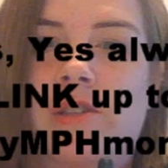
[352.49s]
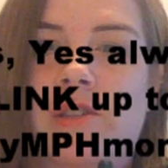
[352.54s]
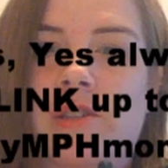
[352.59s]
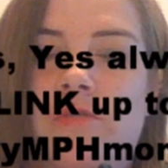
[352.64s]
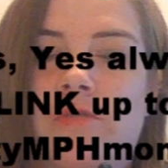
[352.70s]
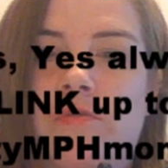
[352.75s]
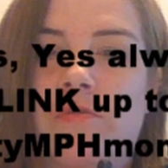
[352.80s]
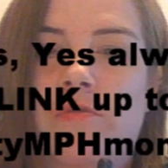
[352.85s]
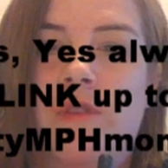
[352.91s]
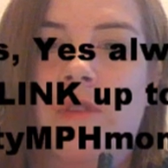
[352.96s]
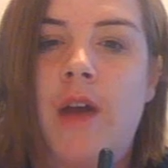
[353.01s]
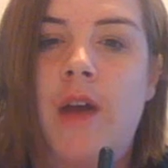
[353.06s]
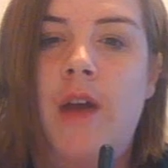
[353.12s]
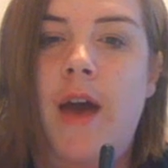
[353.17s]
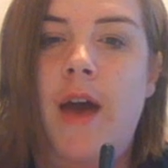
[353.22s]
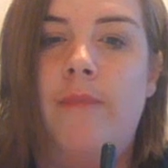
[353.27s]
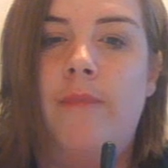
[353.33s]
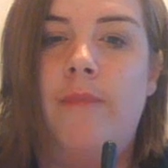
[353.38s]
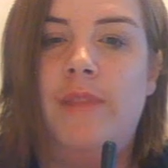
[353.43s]
to
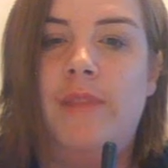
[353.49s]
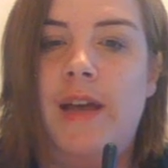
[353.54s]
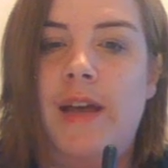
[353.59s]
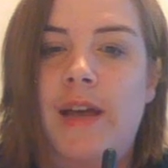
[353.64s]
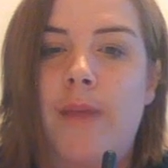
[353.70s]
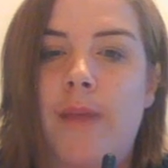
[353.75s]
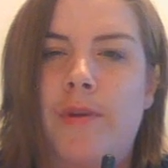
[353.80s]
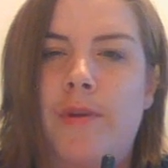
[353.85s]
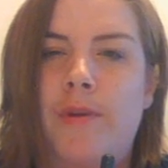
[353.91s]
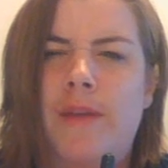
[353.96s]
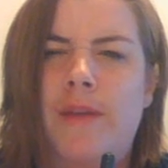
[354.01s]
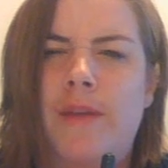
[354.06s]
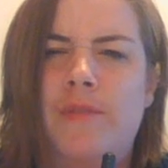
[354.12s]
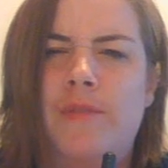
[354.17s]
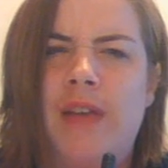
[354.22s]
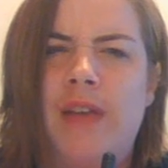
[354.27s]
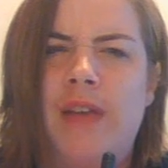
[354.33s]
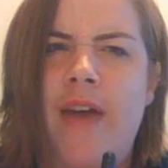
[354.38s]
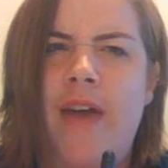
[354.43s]
link up. Her name
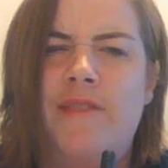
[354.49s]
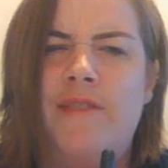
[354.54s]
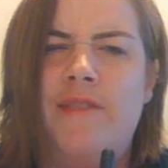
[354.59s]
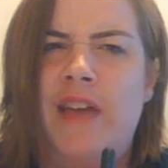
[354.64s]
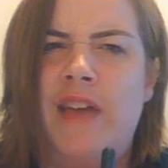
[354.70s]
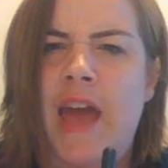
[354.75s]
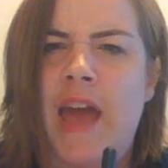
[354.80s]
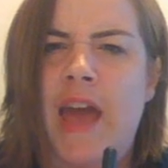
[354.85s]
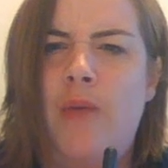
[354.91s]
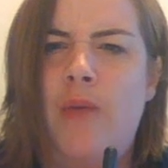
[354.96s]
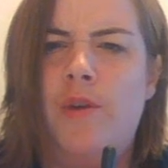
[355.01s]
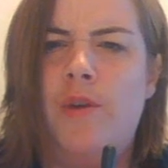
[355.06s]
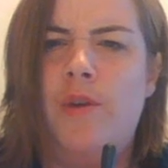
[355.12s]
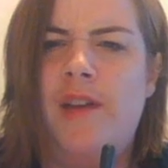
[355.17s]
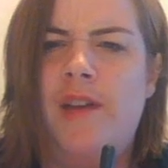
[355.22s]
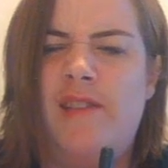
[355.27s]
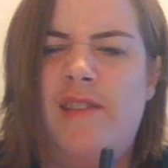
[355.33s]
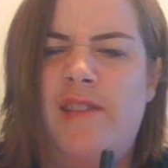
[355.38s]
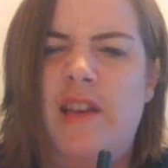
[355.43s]
was Ebony Haywood,
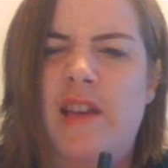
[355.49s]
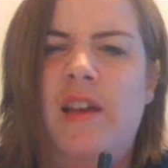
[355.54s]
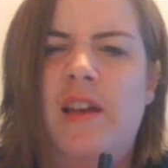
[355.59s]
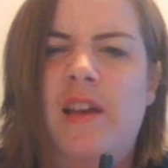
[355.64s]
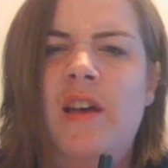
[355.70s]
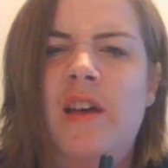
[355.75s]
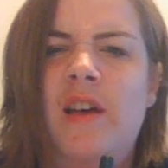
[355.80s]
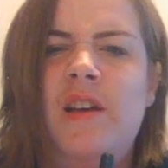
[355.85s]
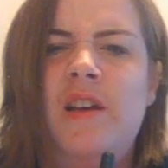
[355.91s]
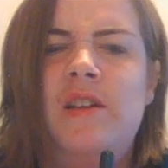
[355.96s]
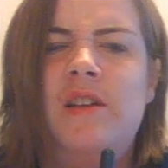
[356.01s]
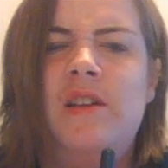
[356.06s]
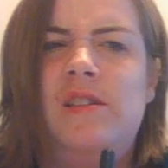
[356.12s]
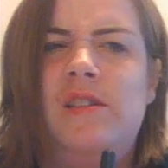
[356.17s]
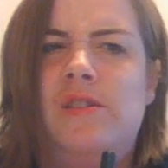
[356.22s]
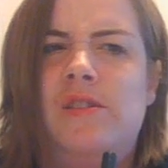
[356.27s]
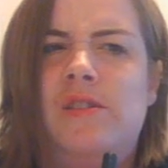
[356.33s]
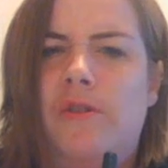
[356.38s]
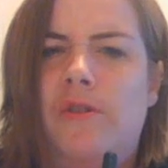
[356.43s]
I think.
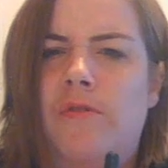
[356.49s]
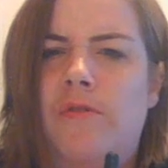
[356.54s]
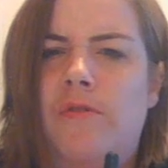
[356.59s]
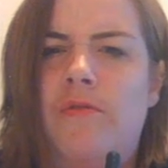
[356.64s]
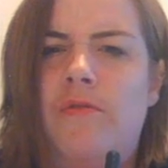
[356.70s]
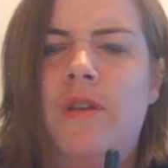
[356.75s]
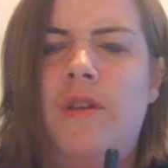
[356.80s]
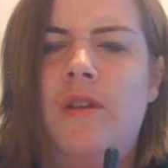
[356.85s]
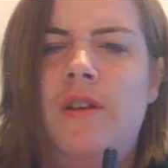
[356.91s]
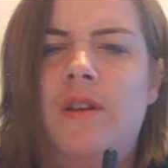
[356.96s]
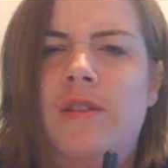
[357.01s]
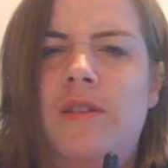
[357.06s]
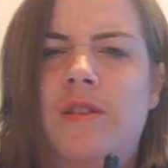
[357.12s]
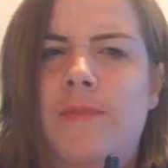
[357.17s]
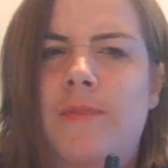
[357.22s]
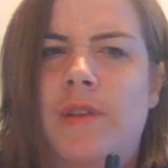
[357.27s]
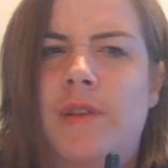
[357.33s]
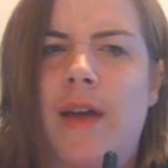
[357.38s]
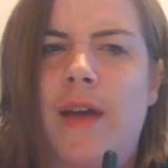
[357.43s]
So,
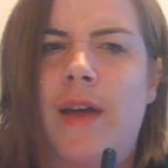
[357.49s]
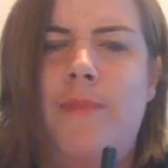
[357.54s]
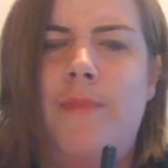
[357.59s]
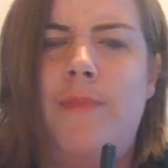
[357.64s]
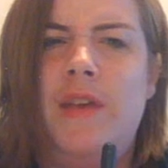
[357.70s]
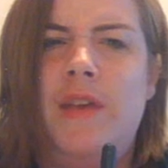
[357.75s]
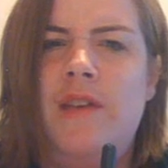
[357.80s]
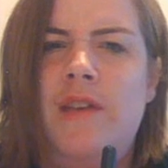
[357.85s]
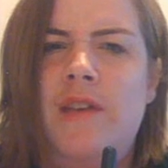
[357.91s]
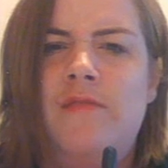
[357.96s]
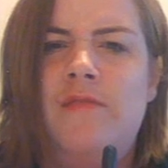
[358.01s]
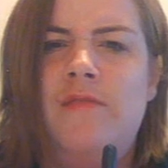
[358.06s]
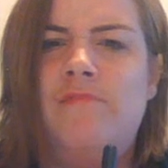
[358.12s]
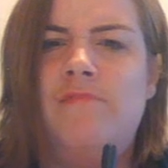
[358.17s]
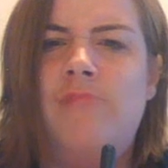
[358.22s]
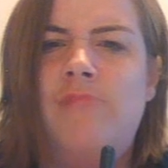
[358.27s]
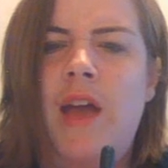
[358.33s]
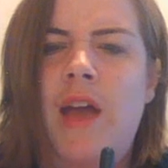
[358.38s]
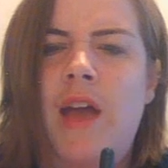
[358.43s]
something, Ebony.
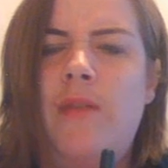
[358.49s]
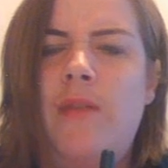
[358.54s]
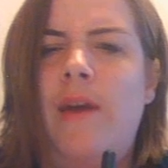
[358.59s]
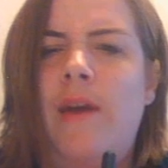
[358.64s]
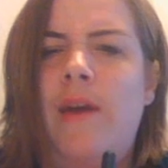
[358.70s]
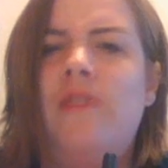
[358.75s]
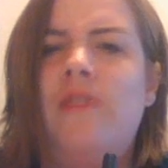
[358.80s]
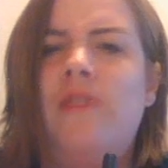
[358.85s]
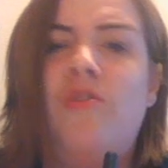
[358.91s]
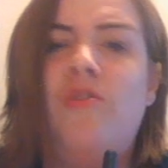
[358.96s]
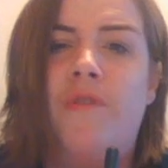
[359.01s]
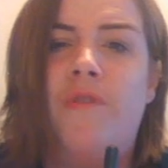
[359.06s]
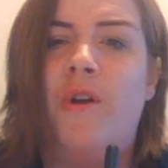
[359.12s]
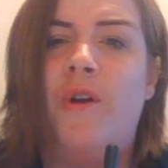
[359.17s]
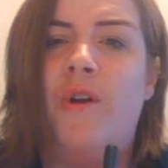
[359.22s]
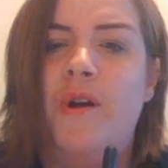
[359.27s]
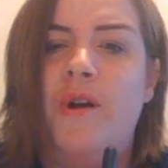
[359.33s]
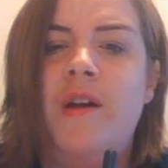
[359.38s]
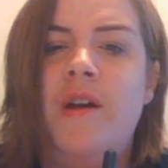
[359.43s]
Anyway, look for
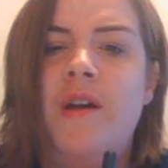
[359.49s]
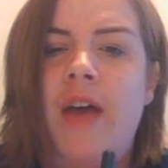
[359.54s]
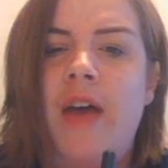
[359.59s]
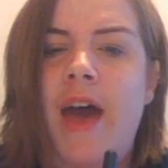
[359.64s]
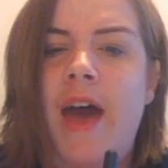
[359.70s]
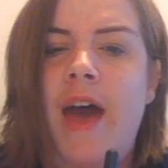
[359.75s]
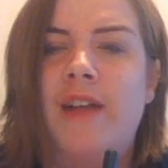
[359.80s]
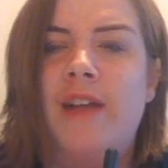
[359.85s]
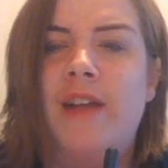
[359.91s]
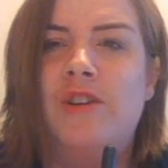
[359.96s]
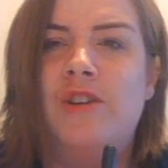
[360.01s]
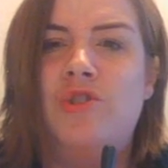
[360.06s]
her, and